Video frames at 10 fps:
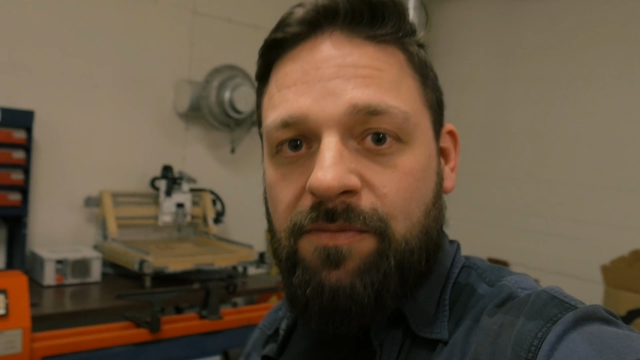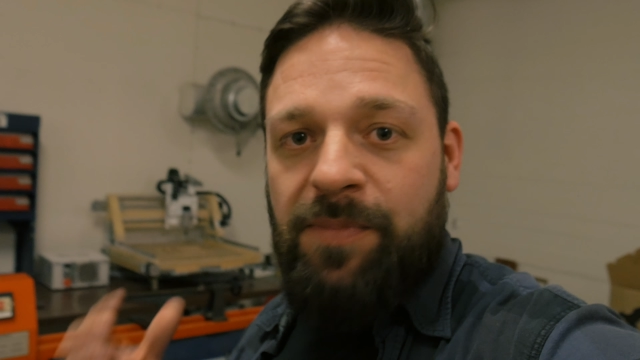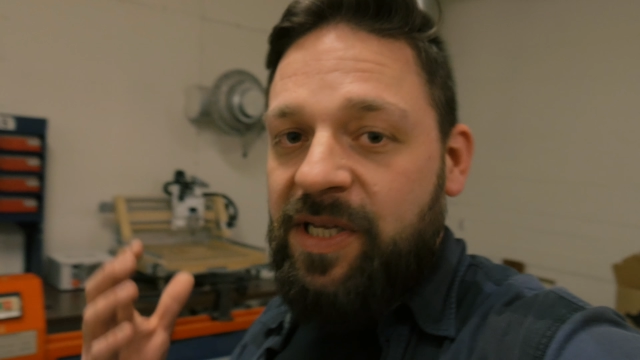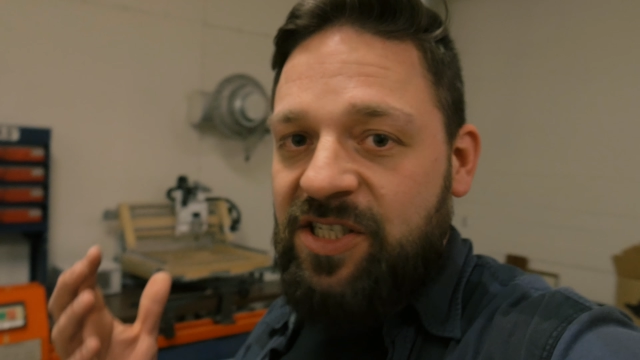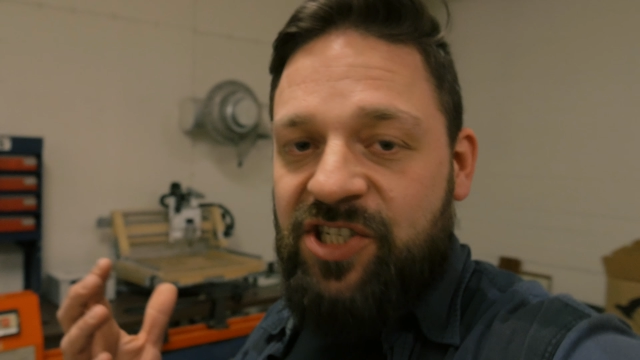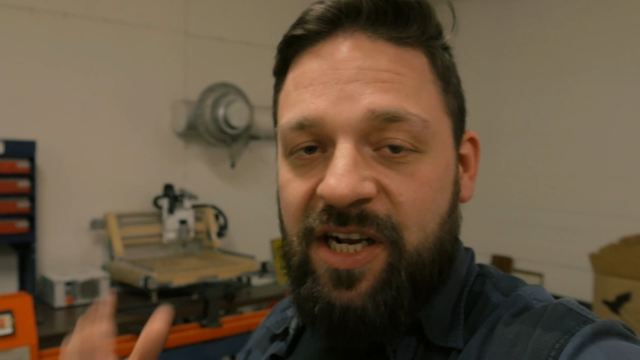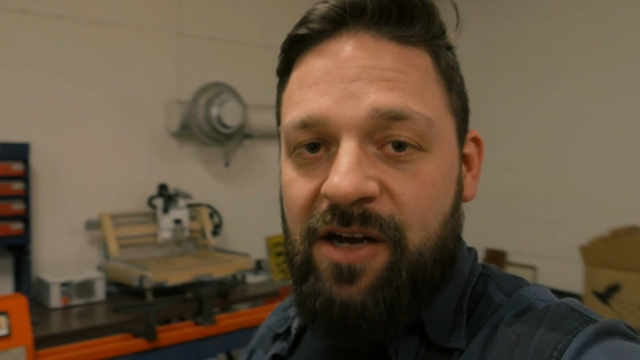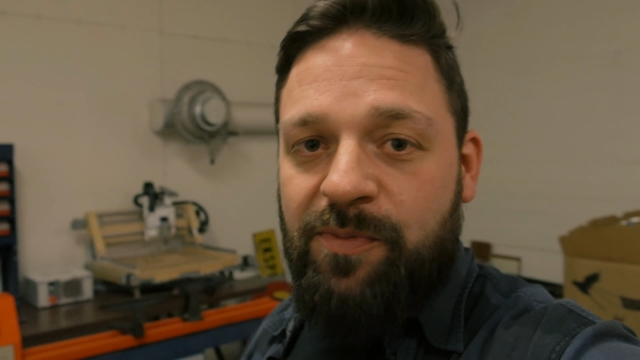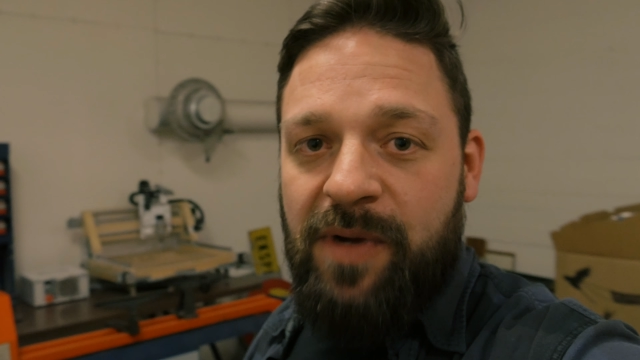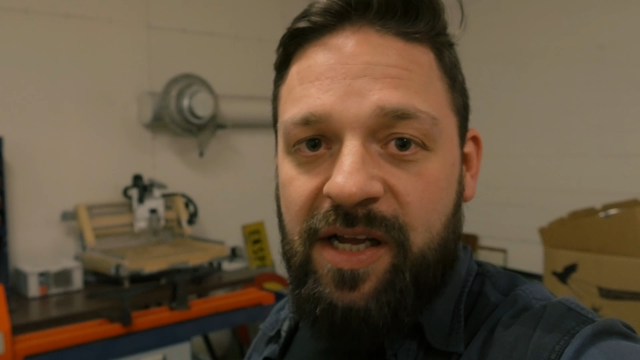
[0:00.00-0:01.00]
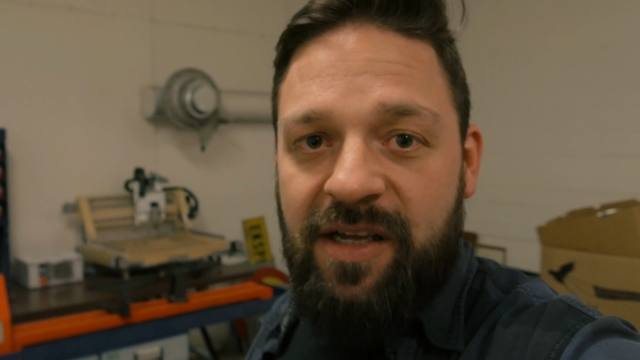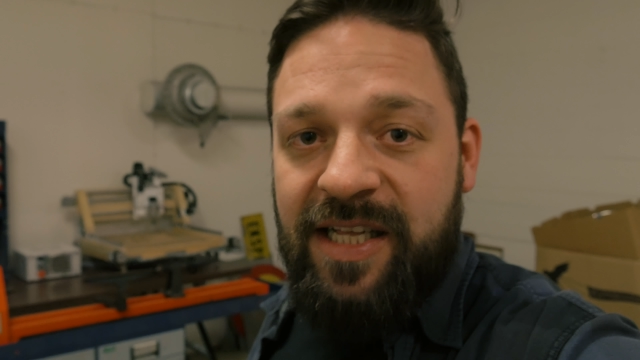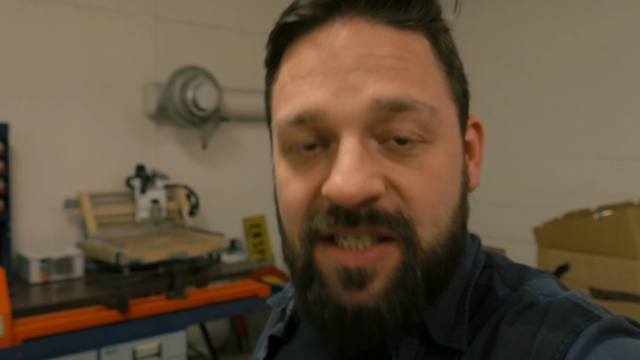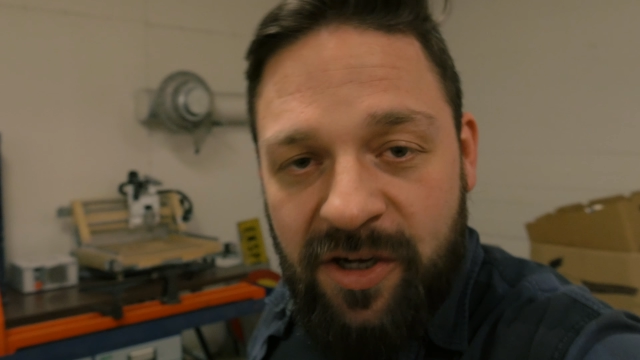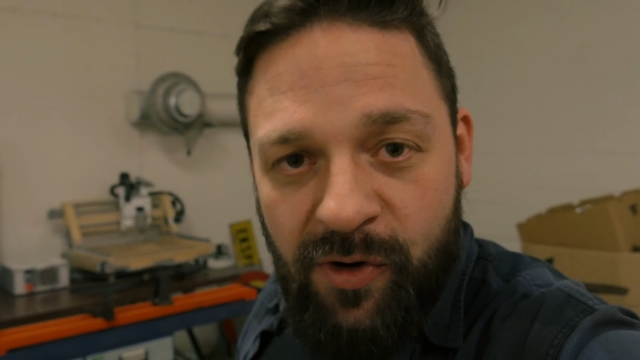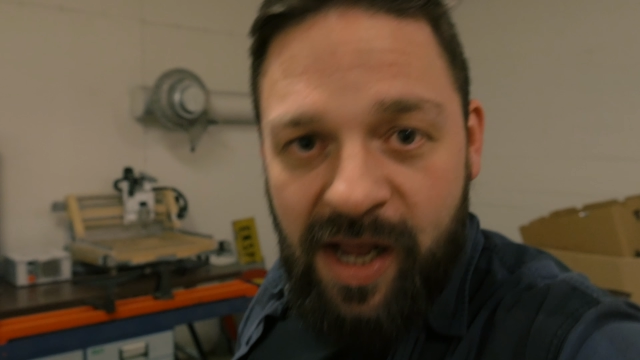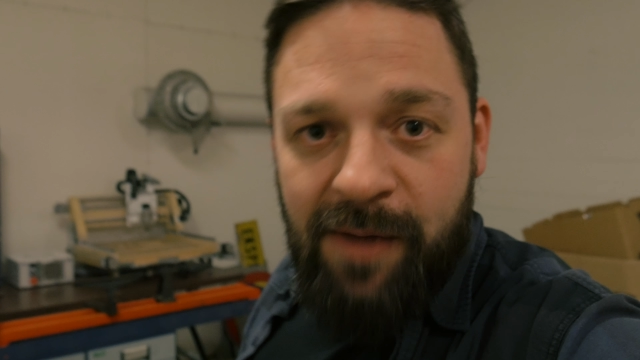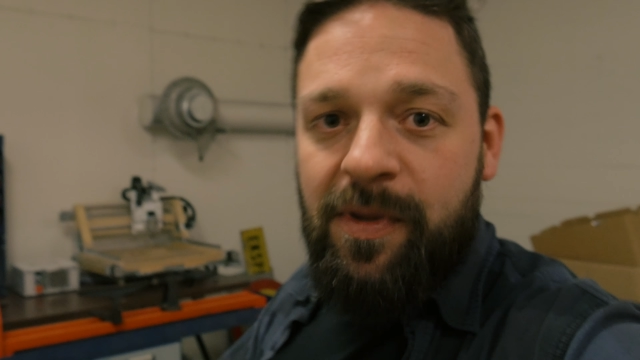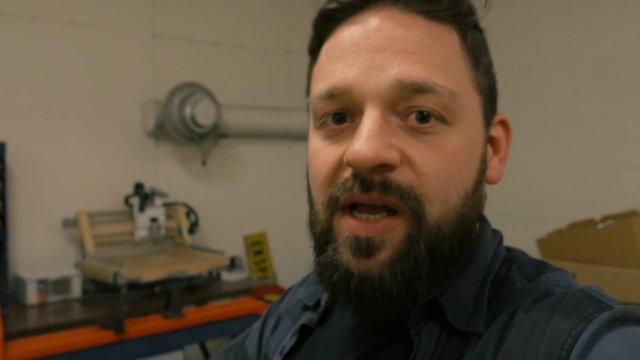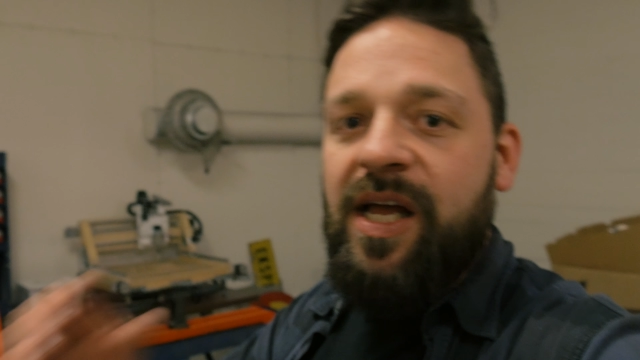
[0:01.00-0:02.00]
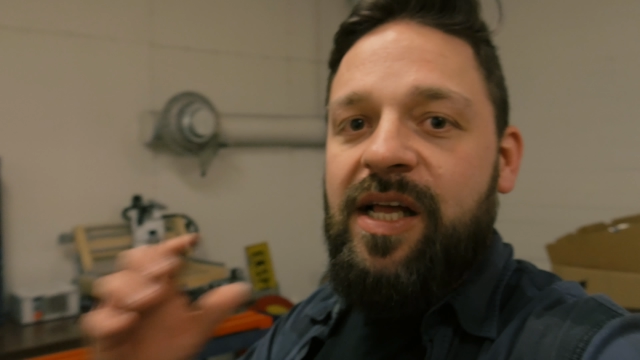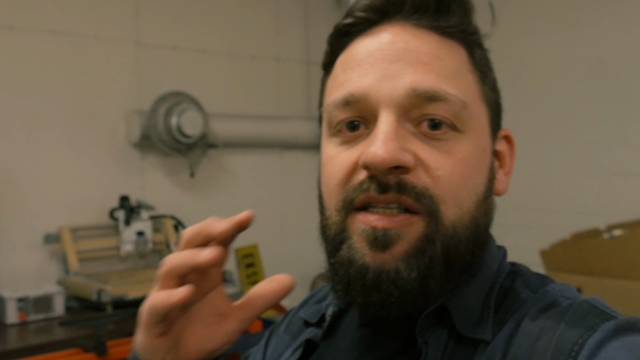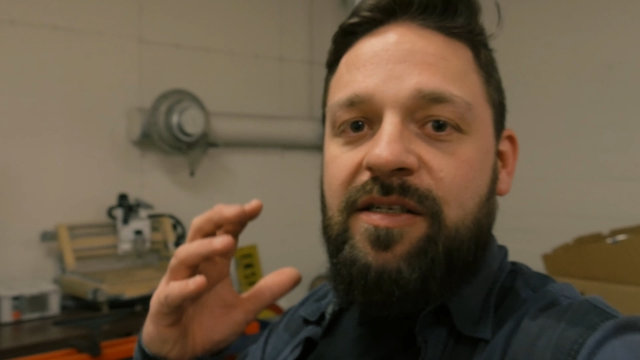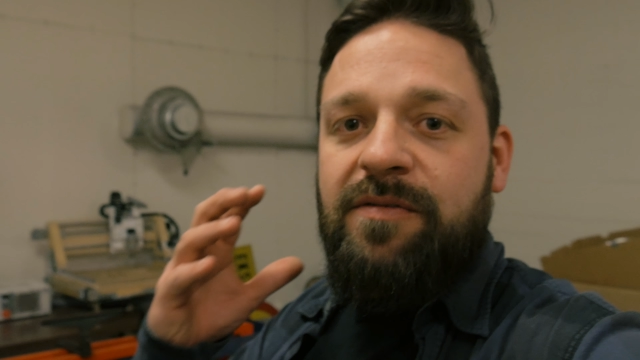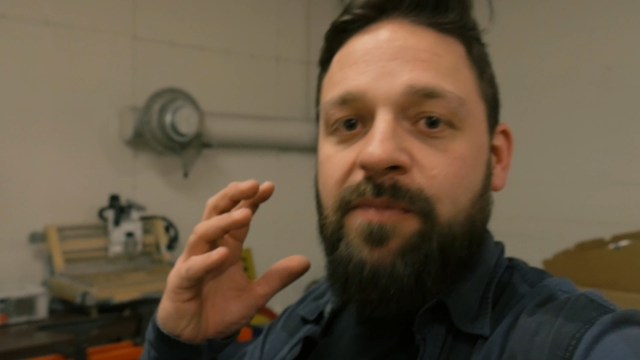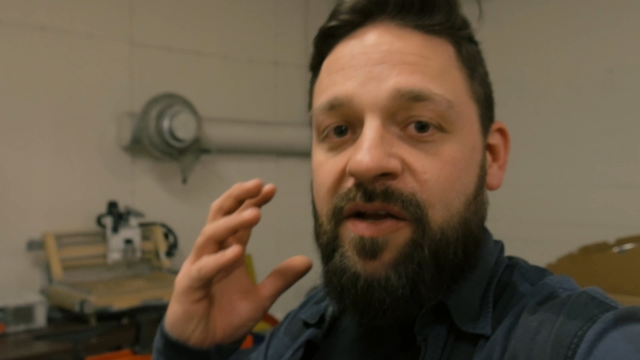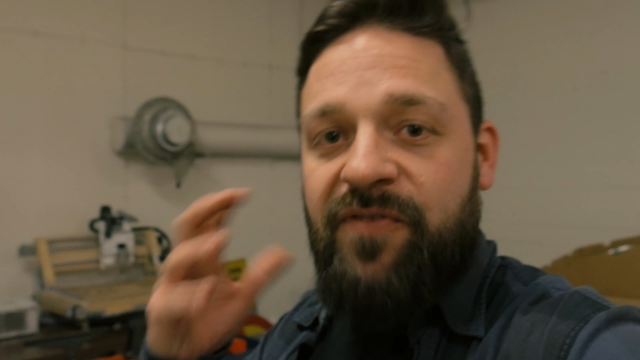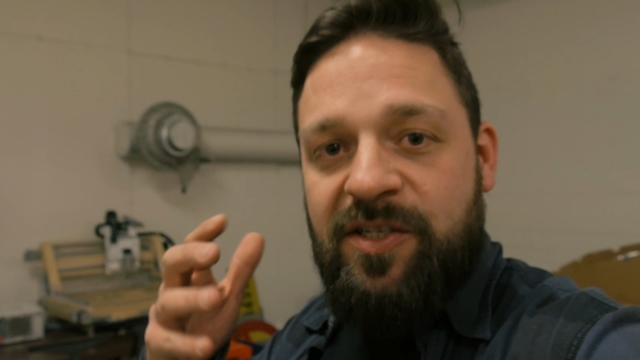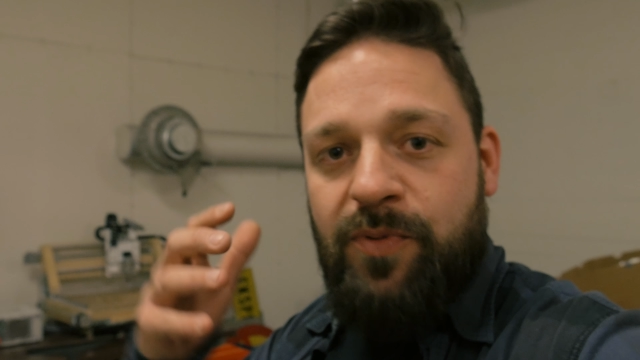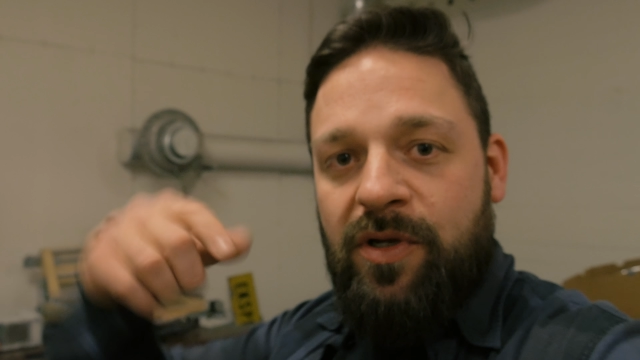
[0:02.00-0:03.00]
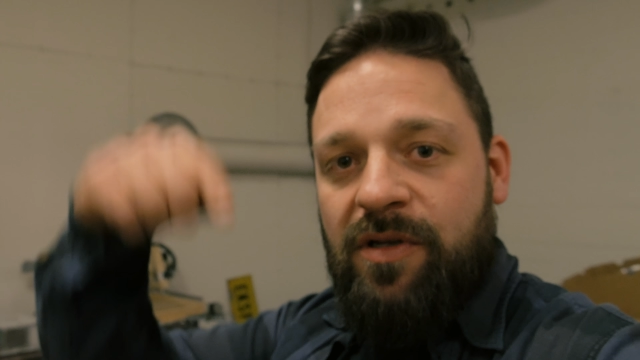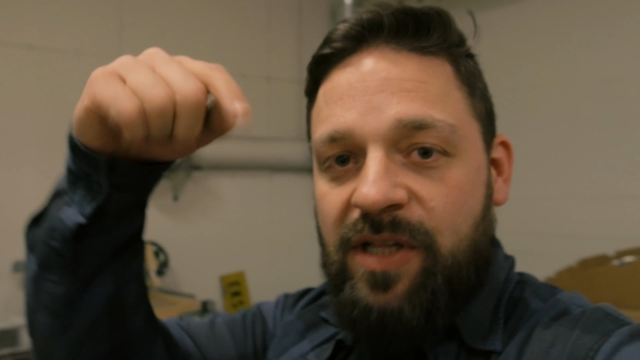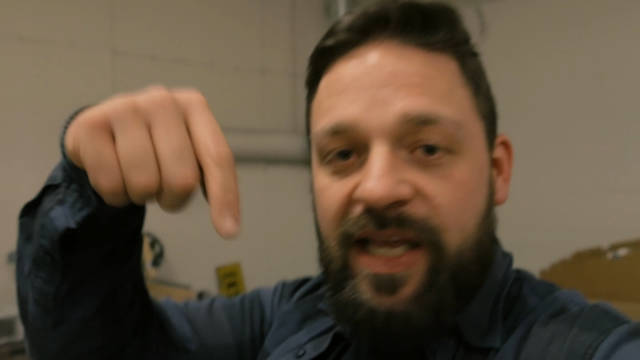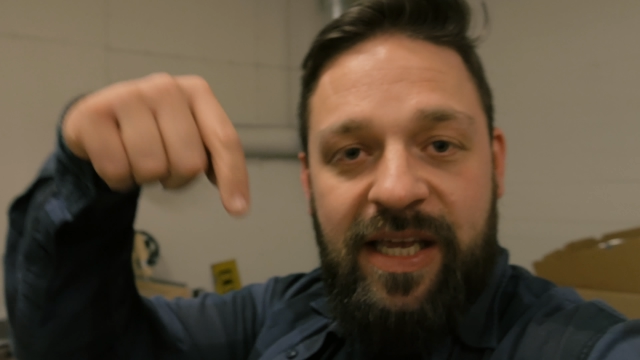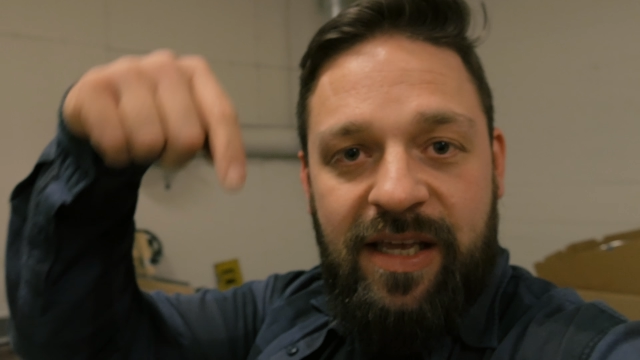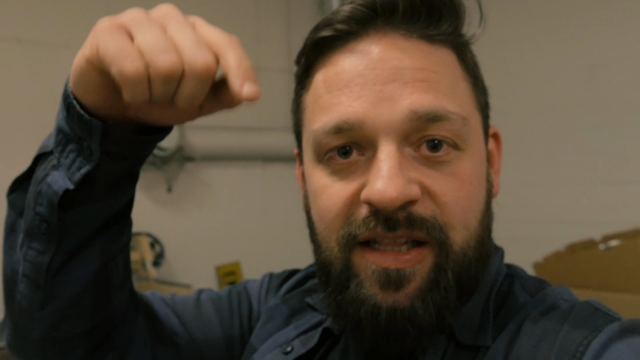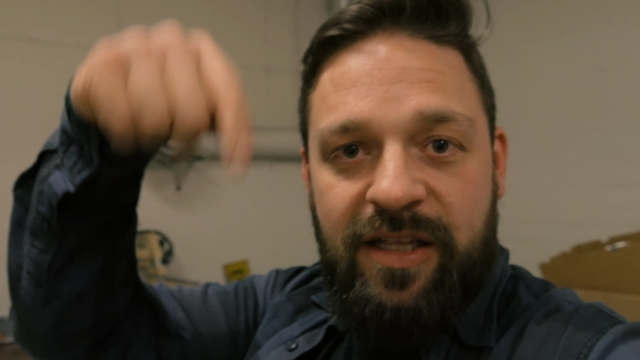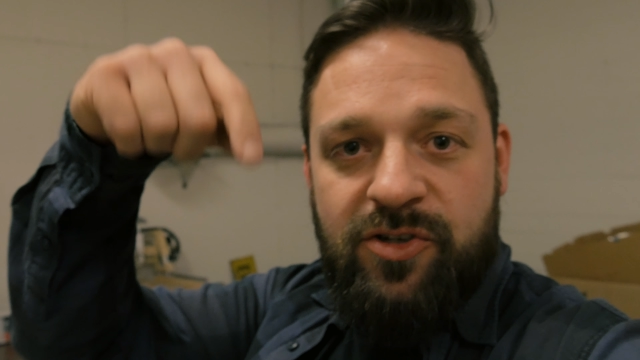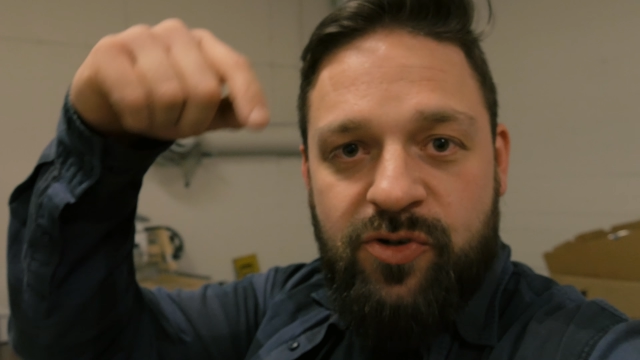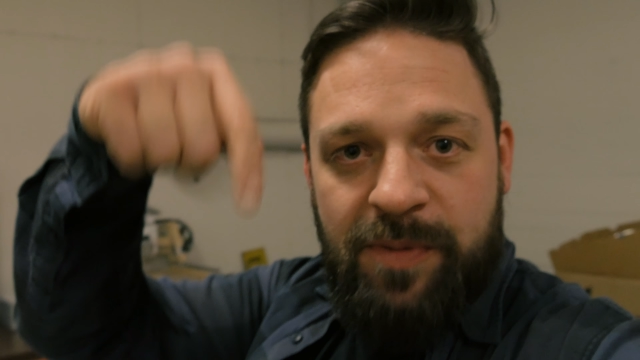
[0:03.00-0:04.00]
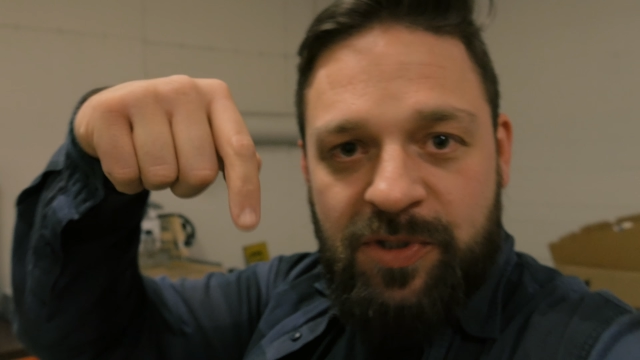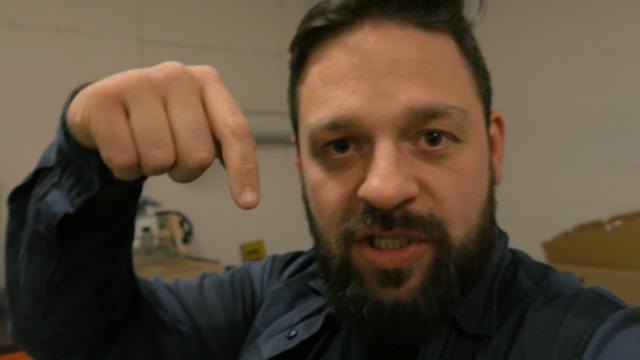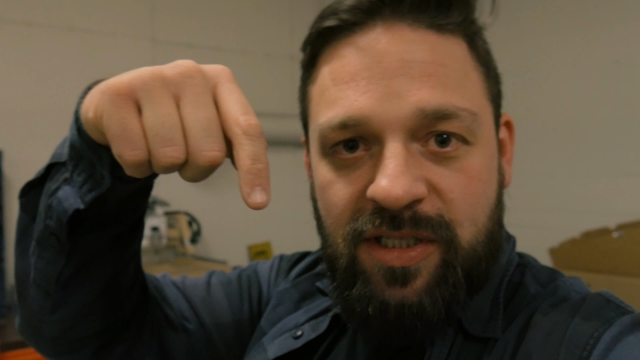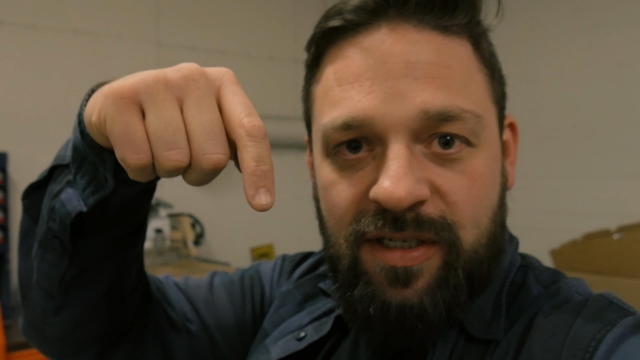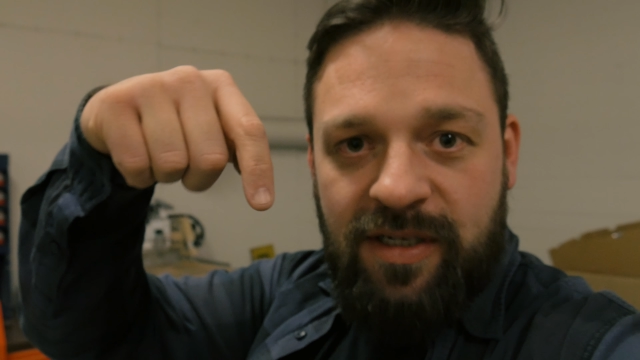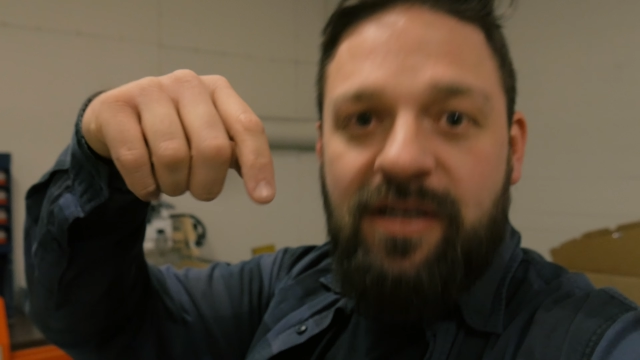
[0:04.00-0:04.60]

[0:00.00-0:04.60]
please check out my Instagram and my Facebook, link in the description.